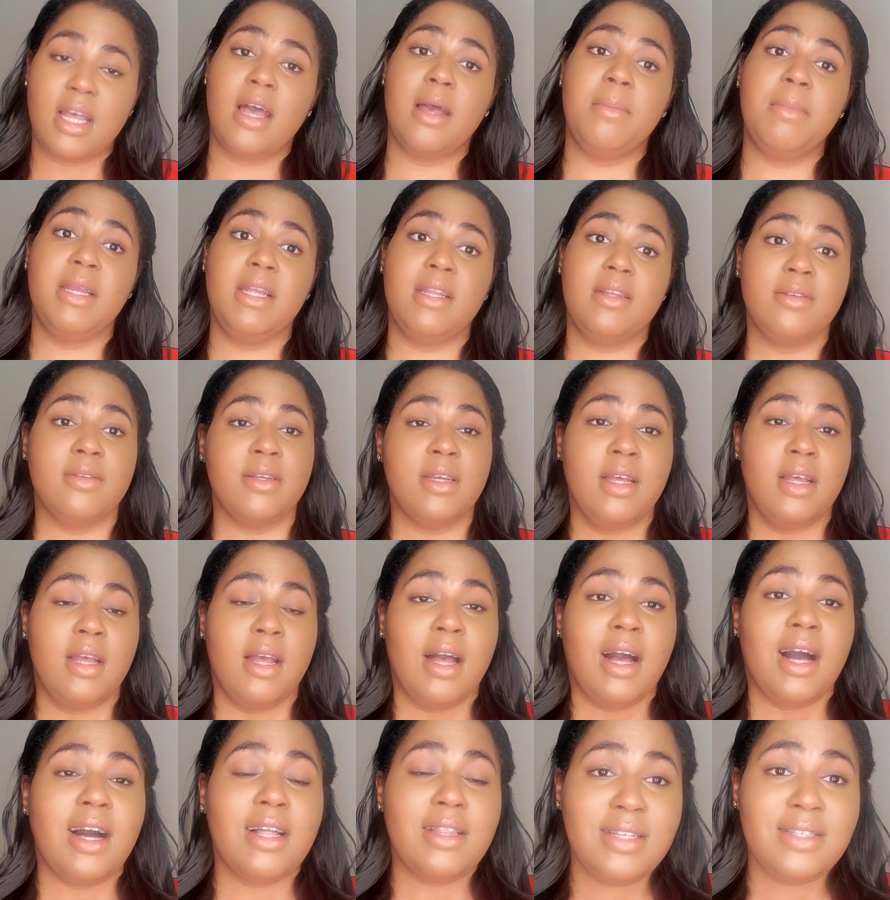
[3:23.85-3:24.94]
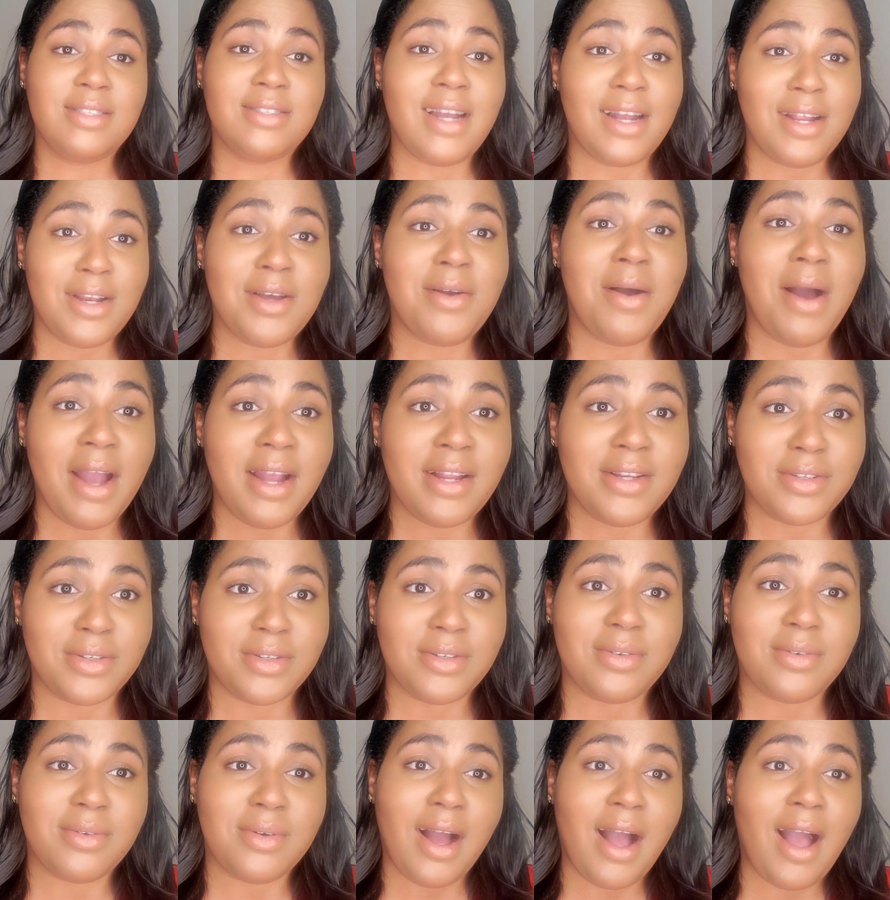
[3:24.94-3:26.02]
I mean, at least I know I do.
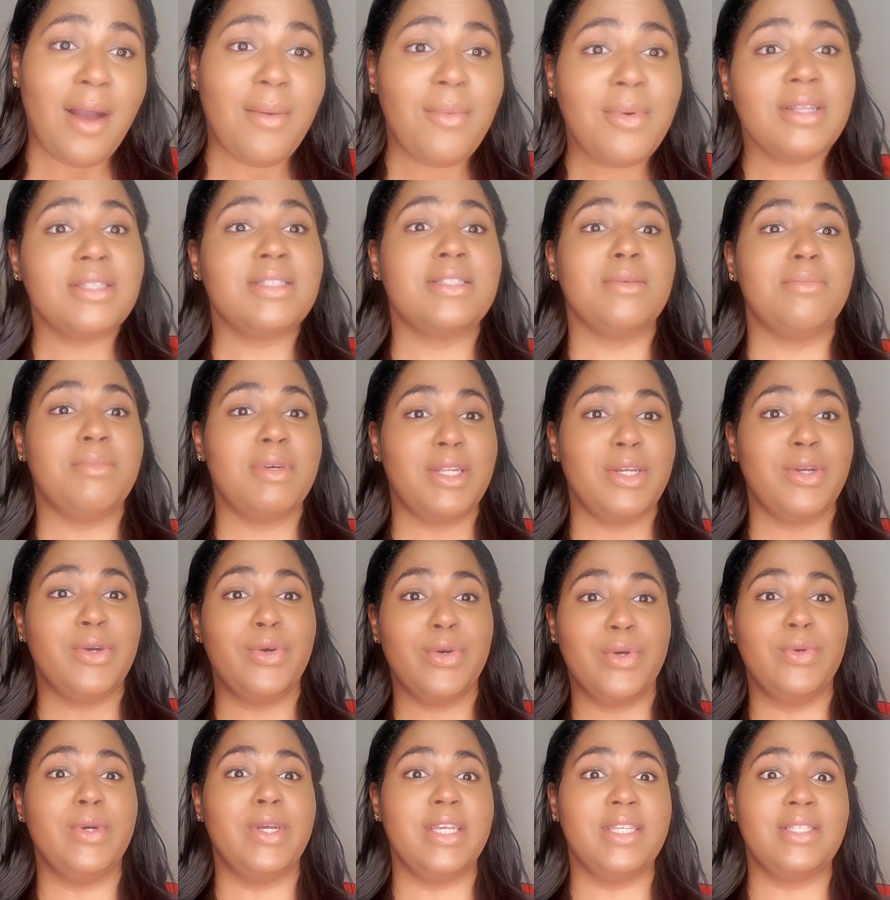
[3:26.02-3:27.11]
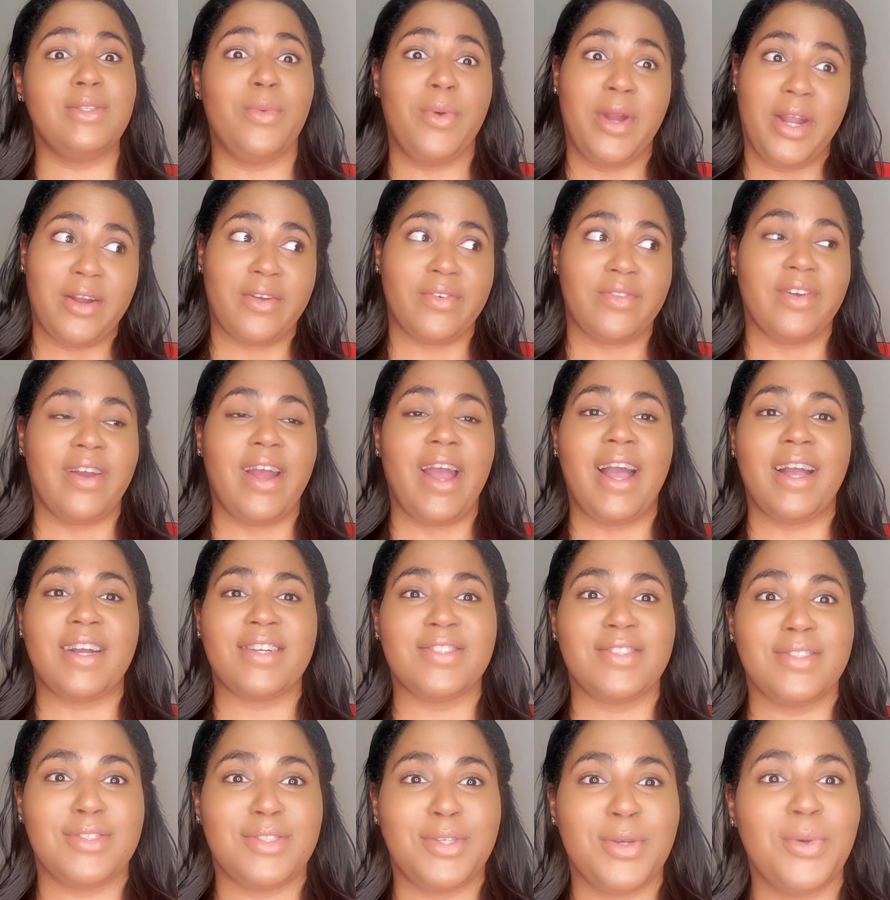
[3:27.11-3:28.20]
I want somebody who is aware of their
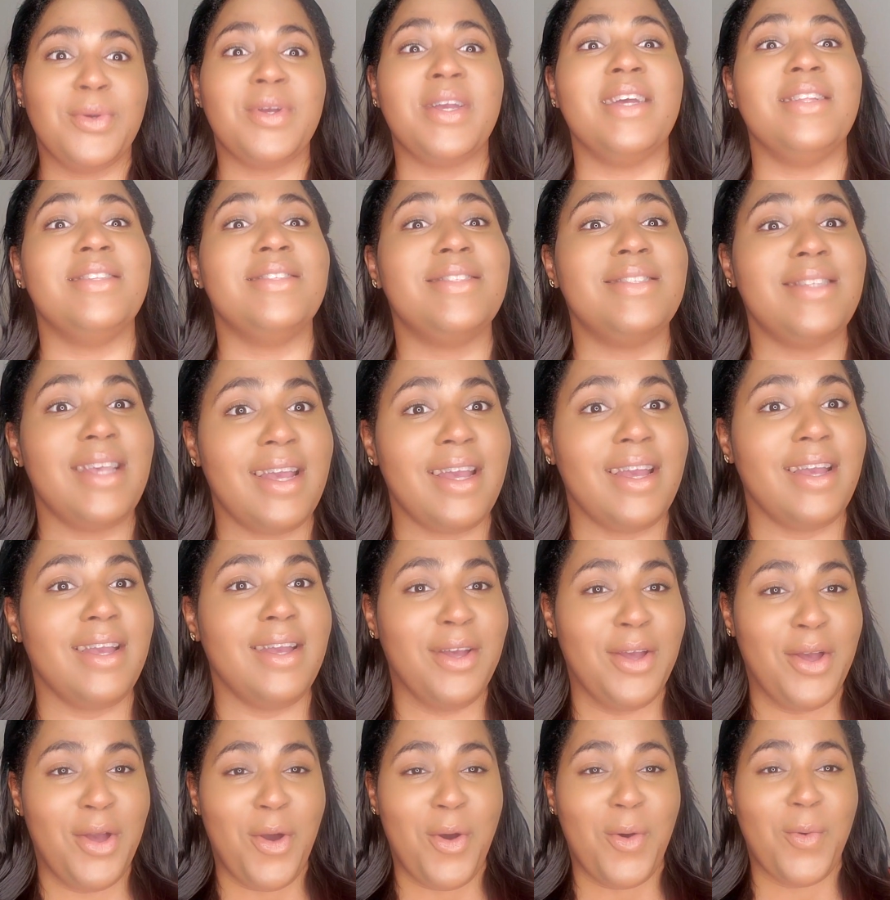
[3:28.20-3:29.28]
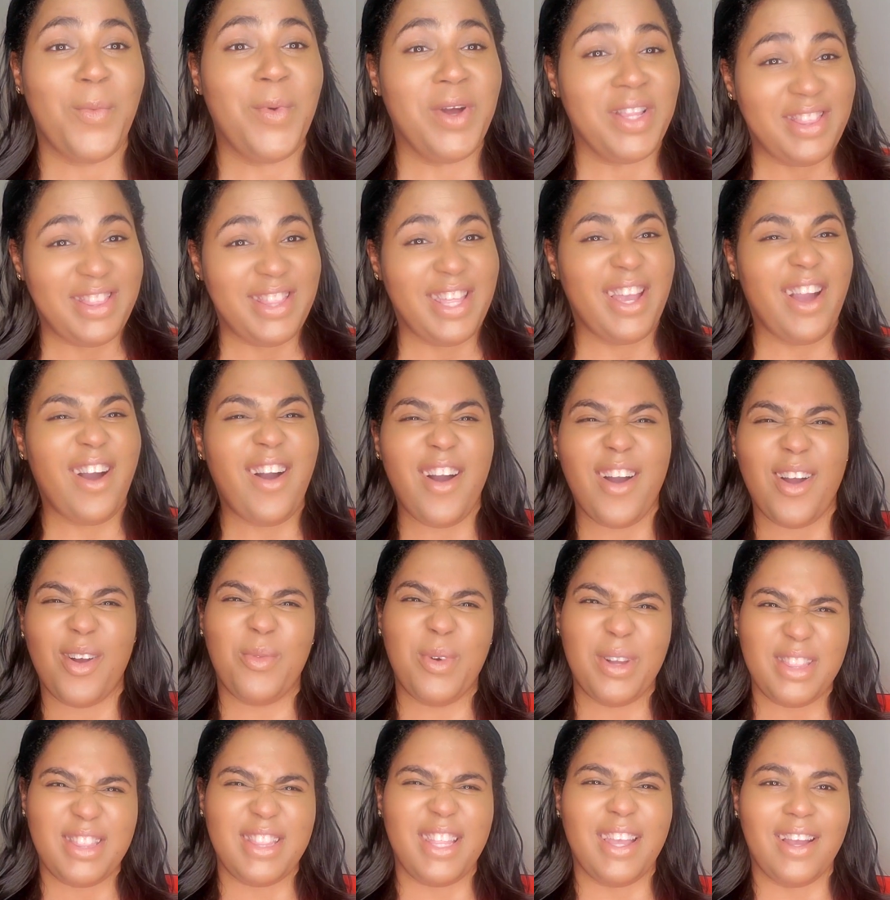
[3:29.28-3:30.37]
actions, who can say what they are,
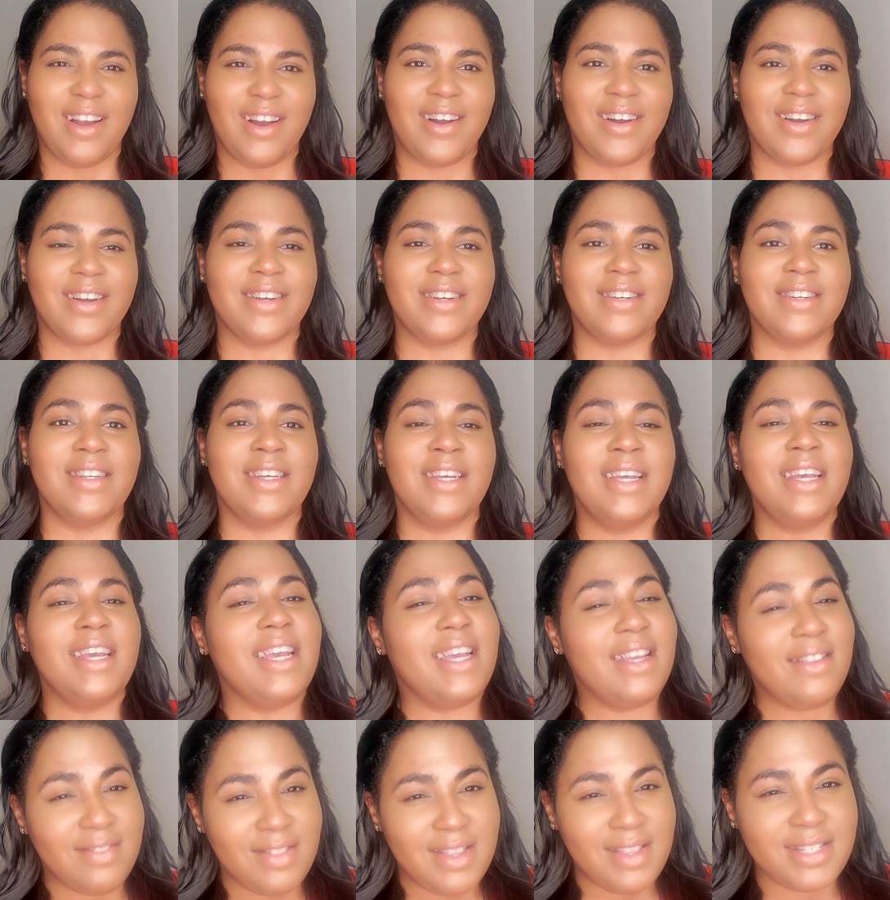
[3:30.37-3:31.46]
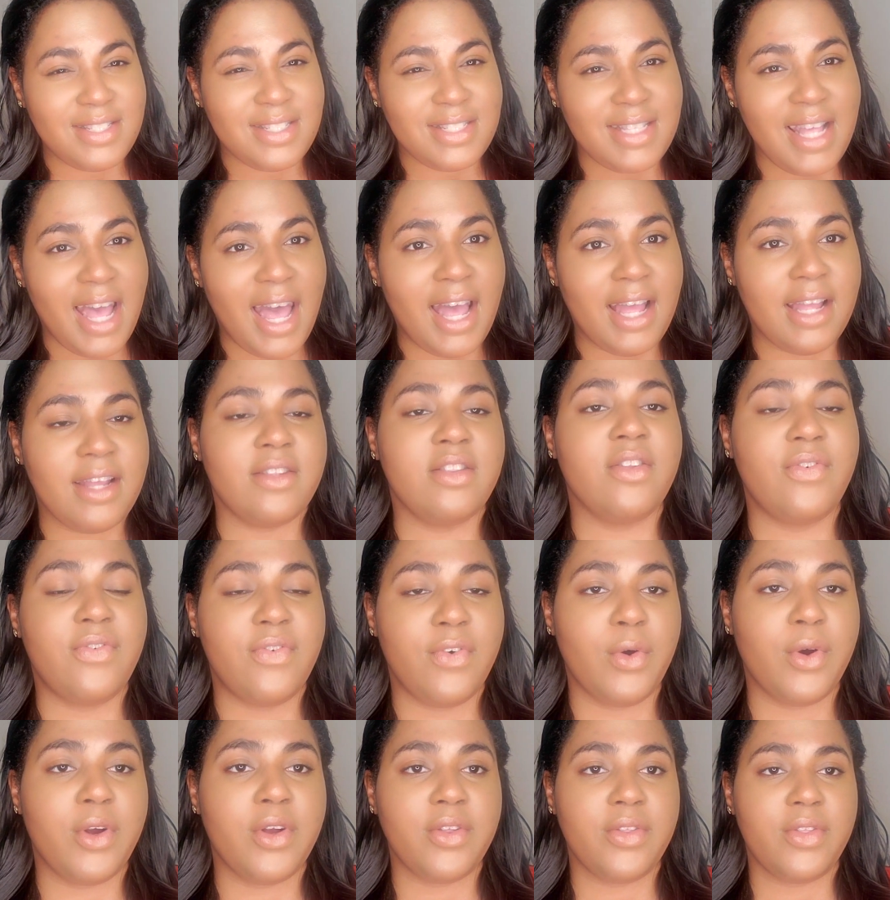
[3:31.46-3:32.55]
what they aren't, and this, that, and the
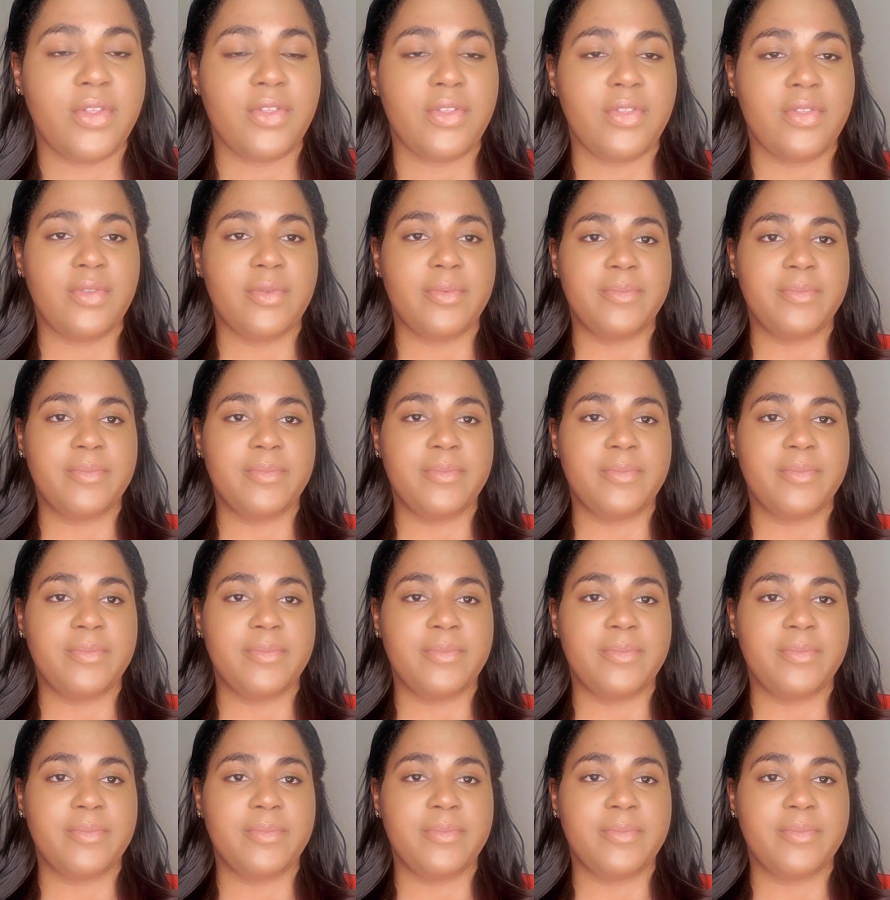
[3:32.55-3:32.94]
fourth.